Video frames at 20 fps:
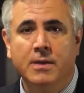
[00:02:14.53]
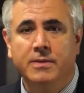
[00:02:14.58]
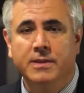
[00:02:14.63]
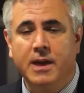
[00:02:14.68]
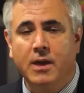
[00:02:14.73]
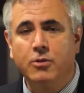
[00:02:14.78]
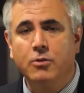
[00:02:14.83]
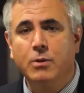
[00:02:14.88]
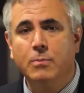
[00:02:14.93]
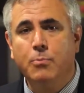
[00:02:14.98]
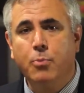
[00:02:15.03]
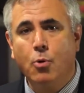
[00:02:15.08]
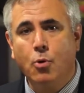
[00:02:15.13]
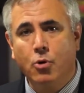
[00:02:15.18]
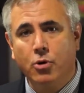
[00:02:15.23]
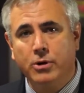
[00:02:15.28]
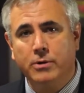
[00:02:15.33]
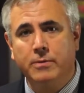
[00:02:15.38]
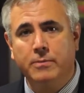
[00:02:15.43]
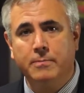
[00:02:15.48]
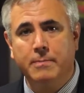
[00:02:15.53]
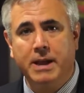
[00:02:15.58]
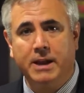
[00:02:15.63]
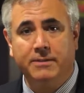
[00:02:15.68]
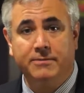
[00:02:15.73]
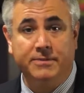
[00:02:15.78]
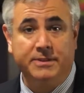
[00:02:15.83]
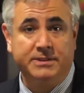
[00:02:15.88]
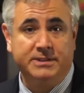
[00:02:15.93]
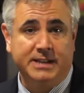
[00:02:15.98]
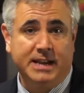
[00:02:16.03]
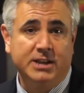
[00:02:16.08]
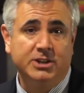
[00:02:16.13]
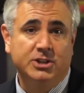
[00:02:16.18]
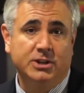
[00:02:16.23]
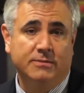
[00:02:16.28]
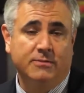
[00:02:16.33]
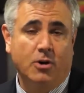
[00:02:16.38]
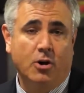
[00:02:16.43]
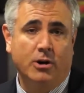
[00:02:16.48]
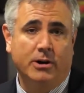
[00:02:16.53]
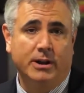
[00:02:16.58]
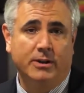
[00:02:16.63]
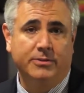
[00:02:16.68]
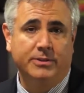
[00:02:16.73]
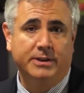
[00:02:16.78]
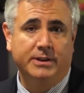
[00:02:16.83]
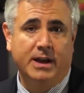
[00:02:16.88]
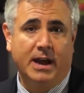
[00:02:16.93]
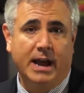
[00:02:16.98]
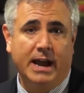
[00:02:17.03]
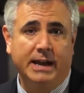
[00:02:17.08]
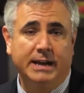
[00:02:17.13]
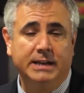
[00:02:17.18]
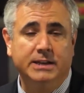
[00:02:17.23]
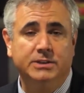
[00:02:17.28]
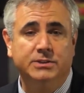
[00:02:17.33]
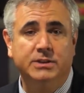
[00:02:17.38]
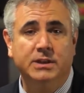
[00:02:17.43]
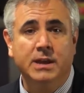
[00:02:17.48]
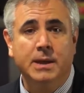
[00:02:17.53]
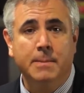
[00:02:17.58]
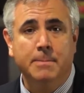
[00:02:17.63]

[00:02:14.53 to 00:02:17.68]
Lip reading: The other important manifestation of a heart-healthy diet is